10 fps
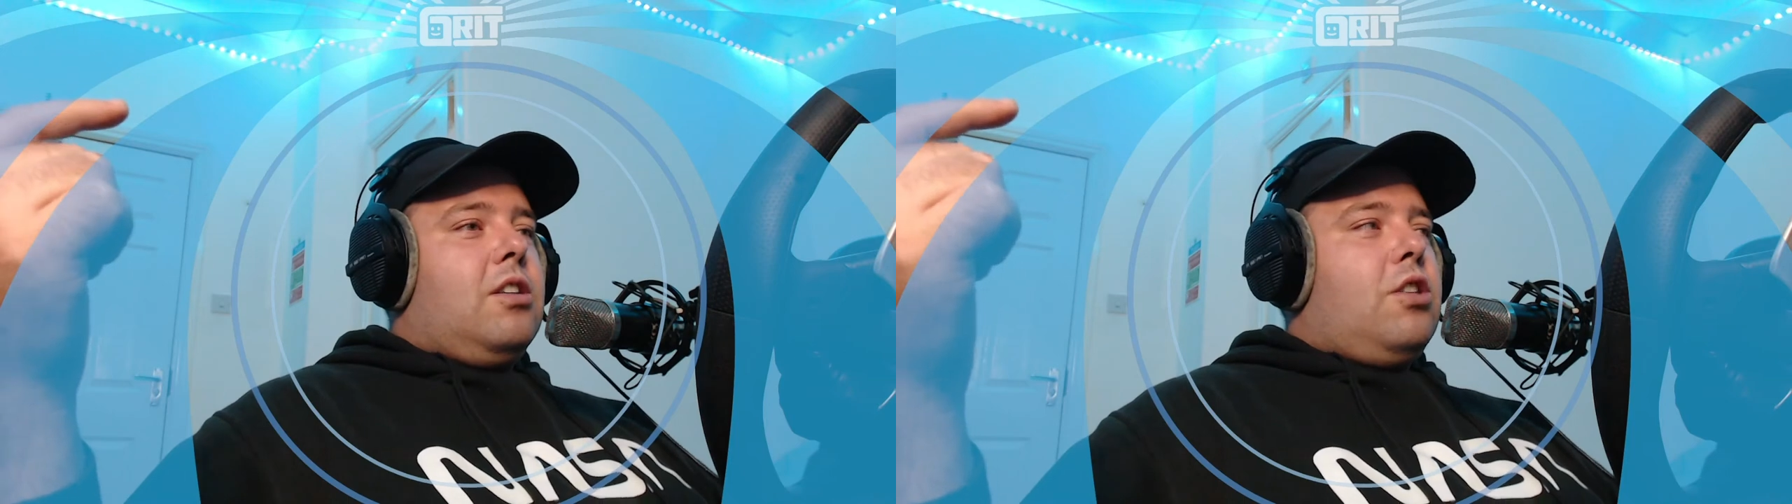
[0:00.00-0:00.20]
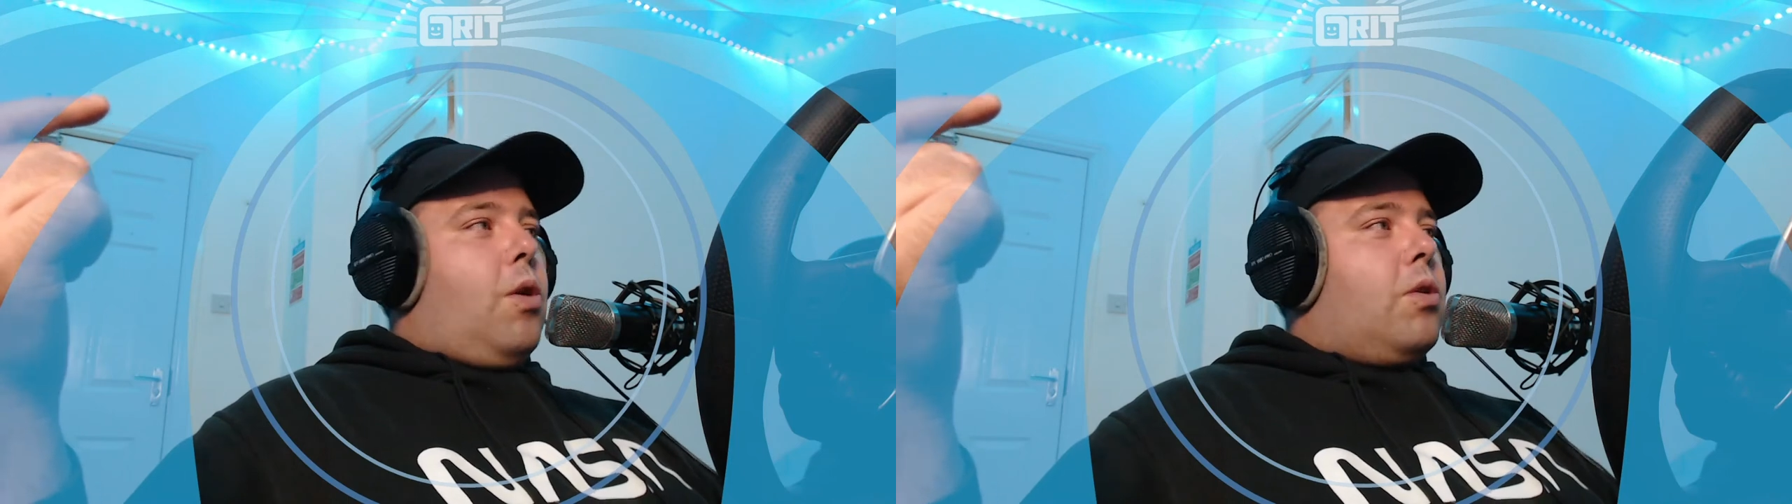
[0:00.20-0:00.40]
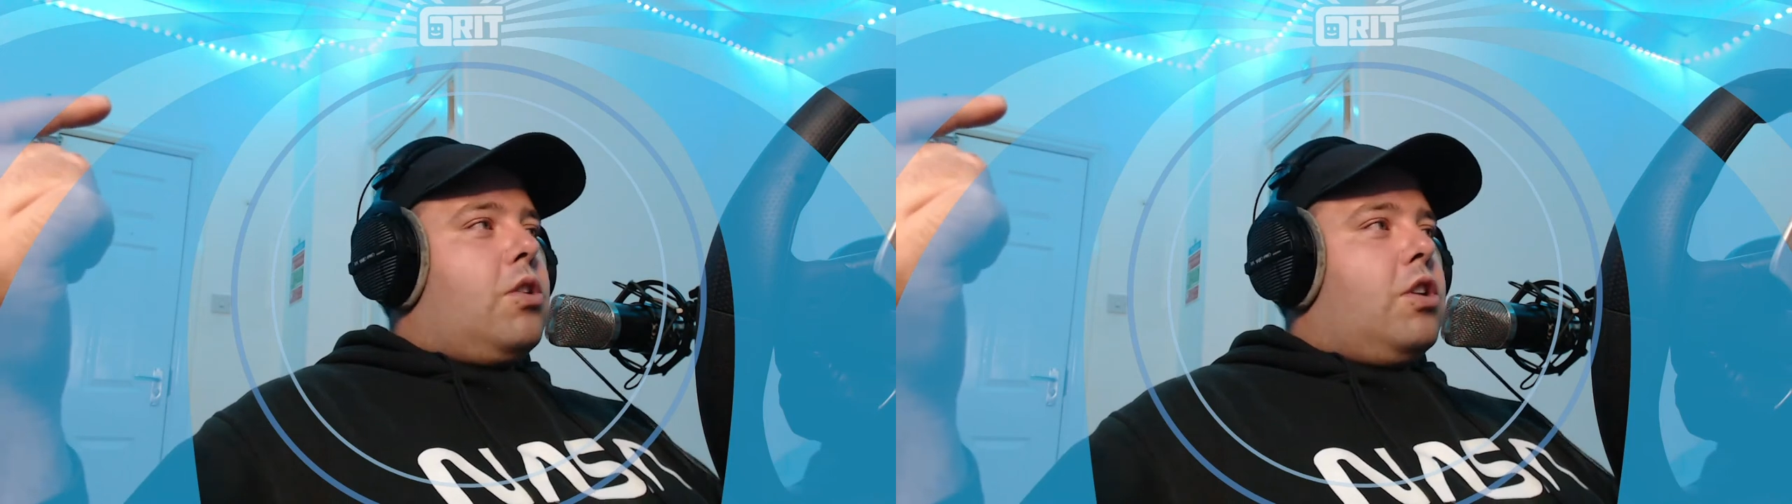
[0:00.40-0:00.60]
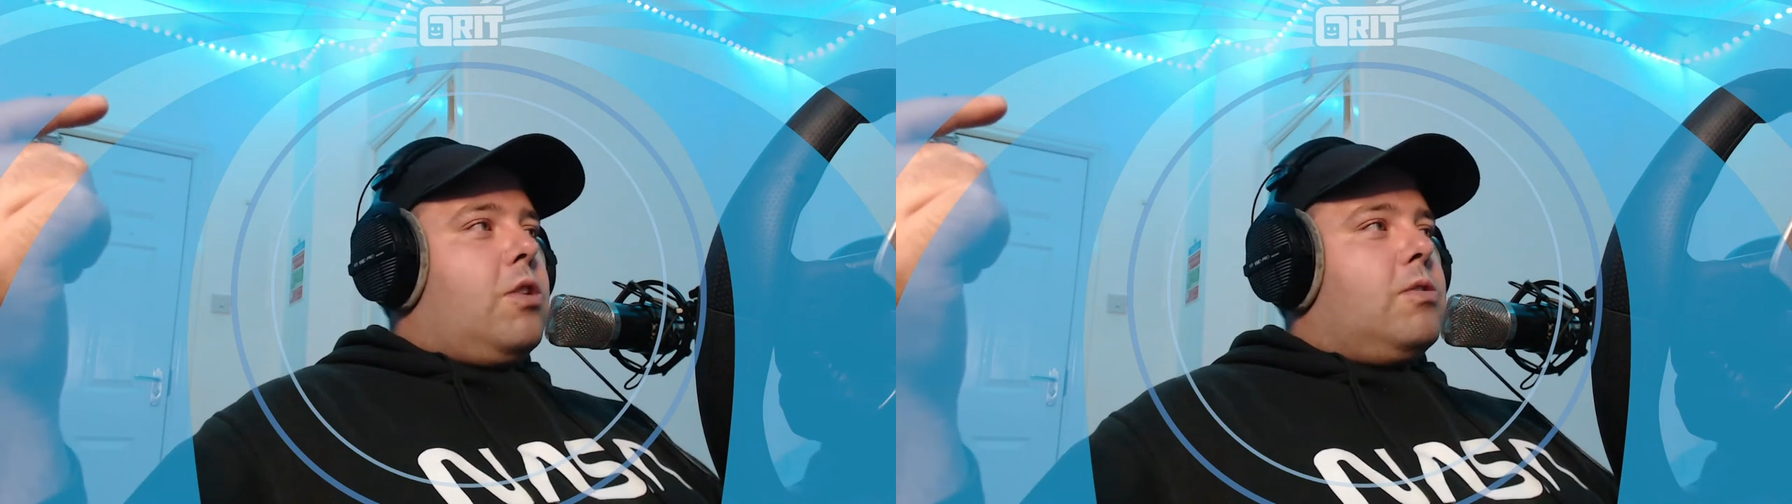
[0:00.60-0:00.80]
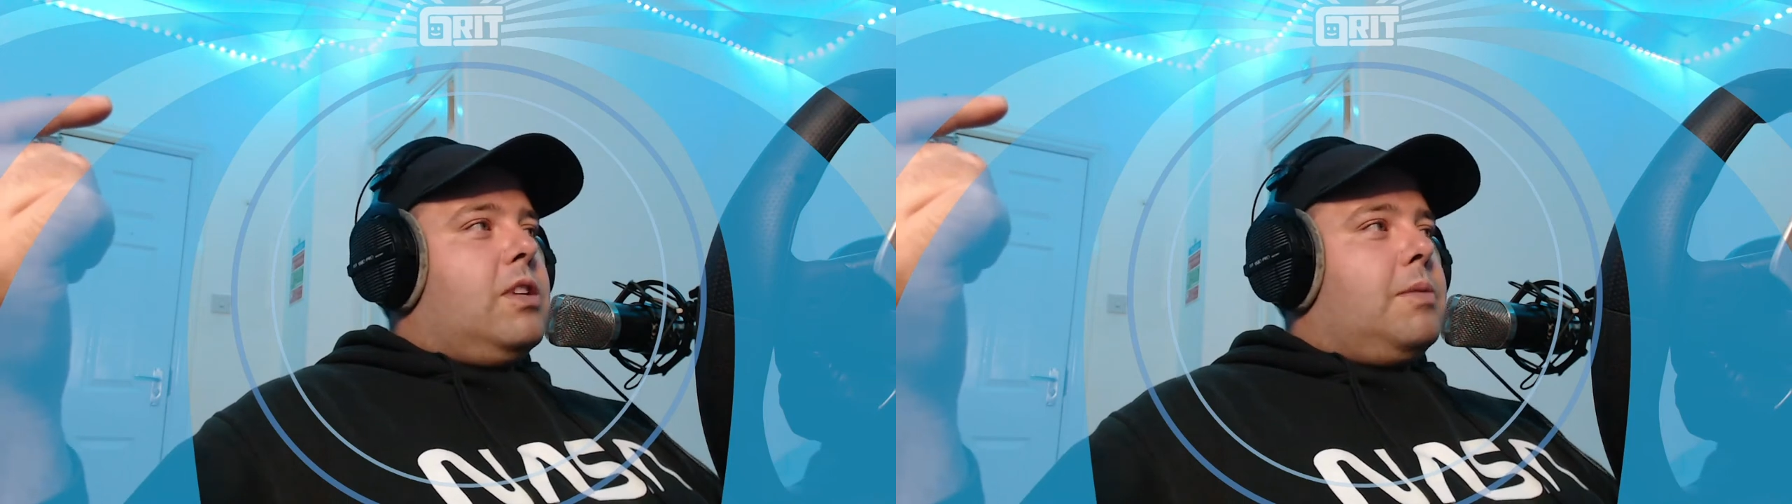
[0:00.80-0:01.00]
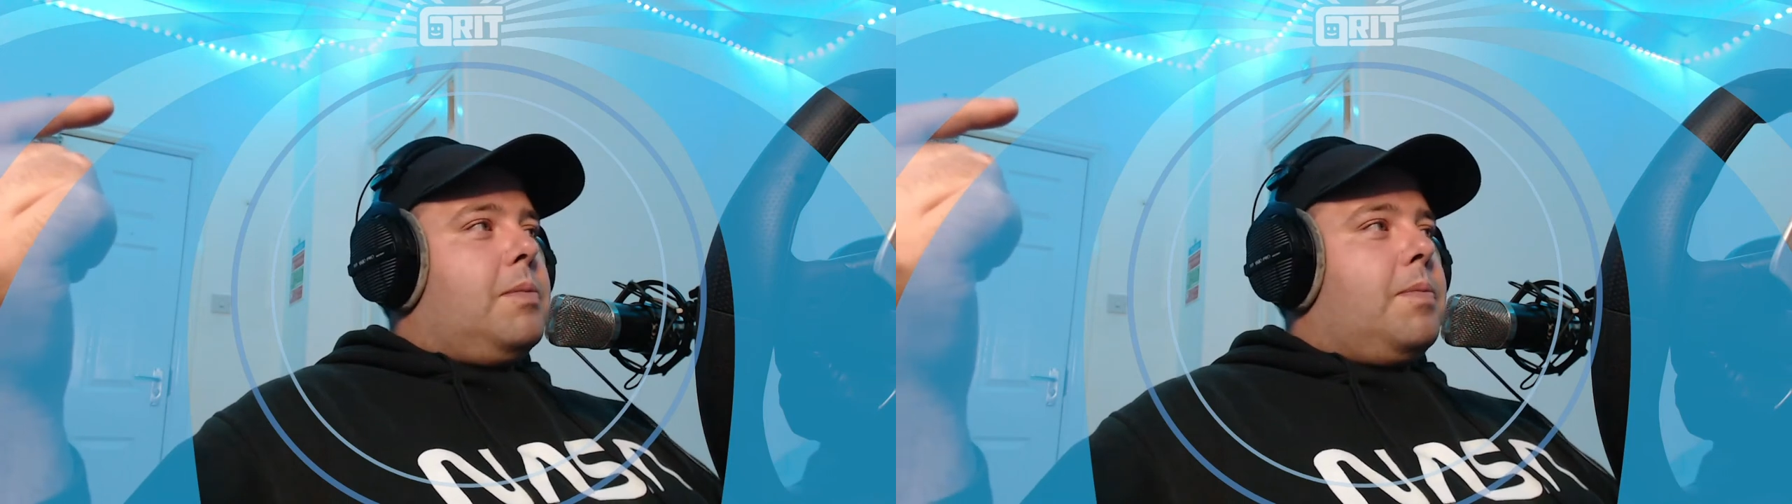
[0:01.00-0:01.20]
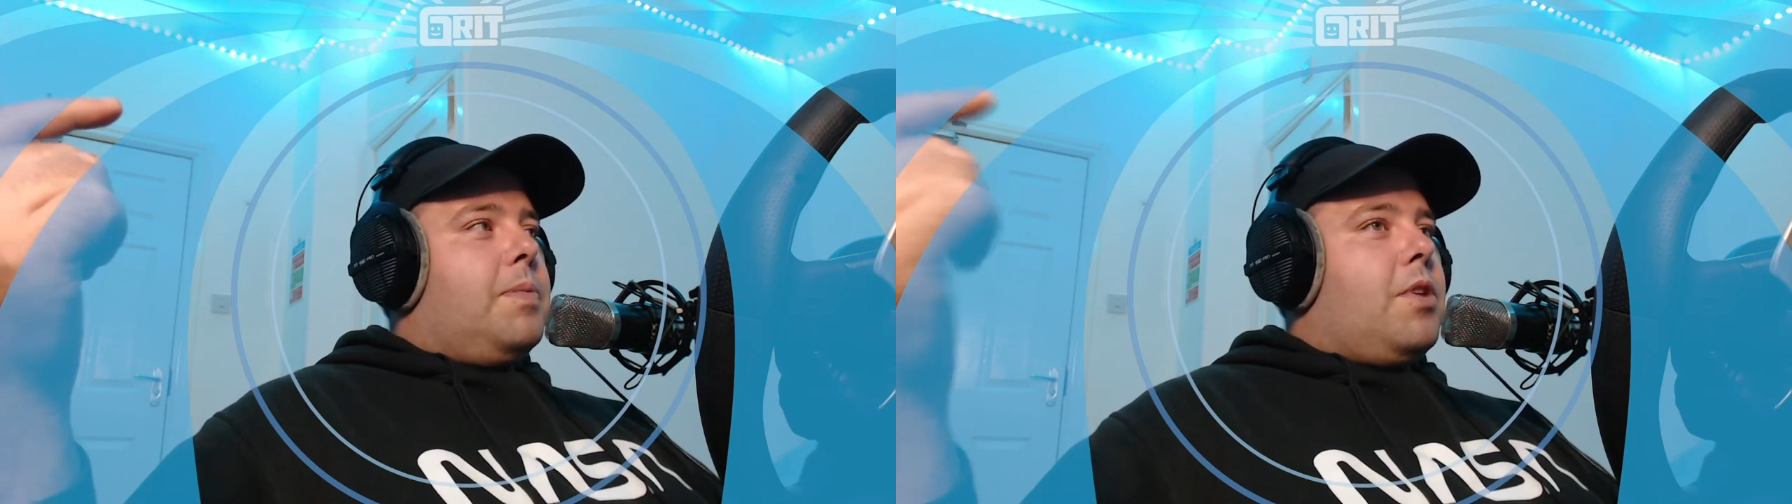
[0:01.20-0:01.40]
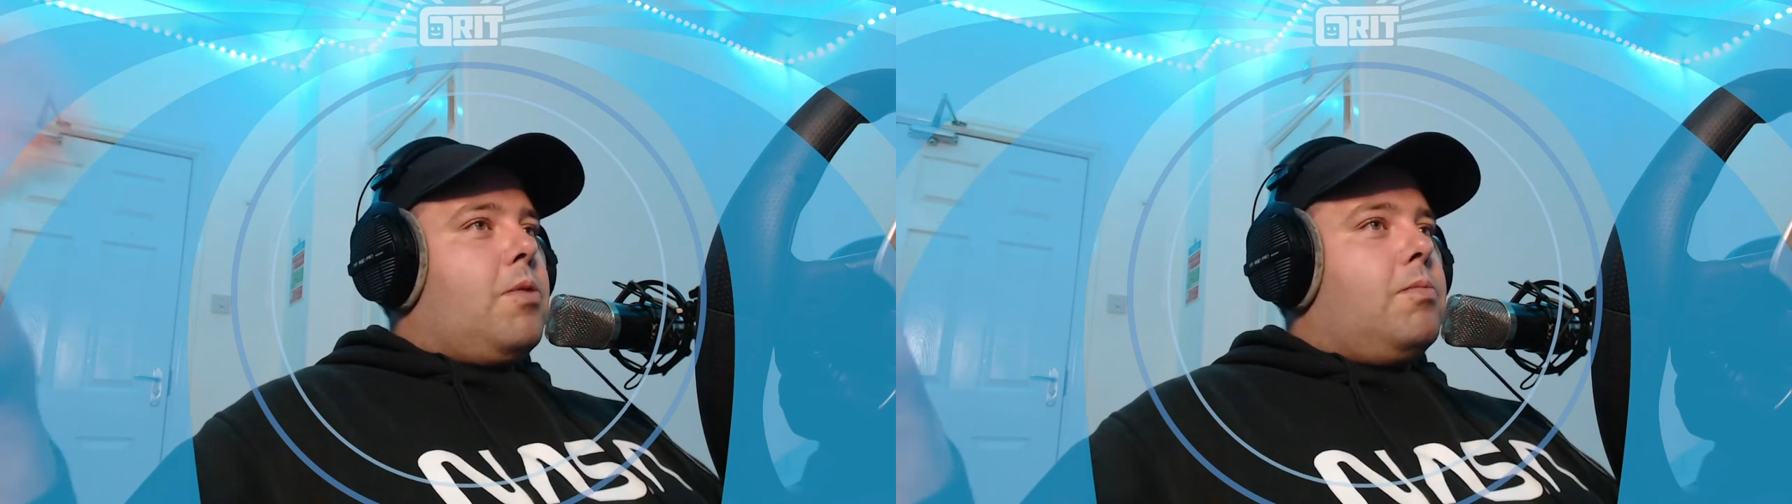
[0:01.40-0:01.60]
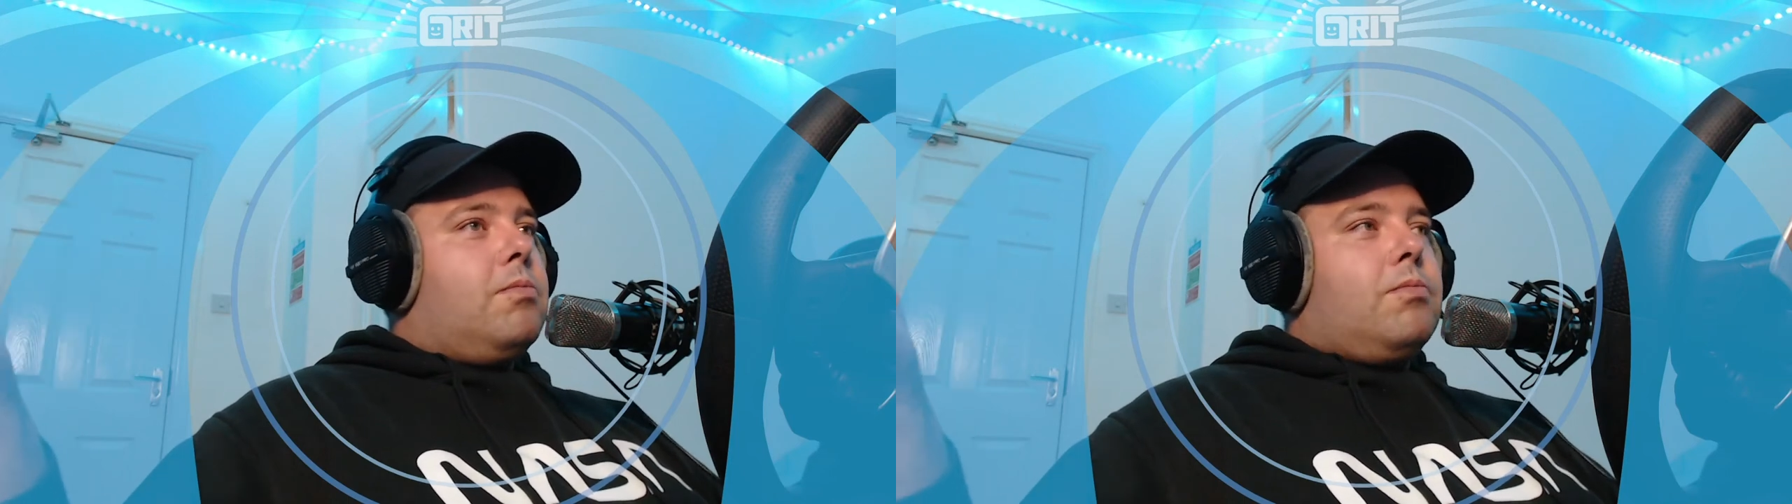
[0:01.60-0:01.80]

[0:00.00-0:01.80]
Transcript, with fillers: No, I'm not going to go sleep. Nope.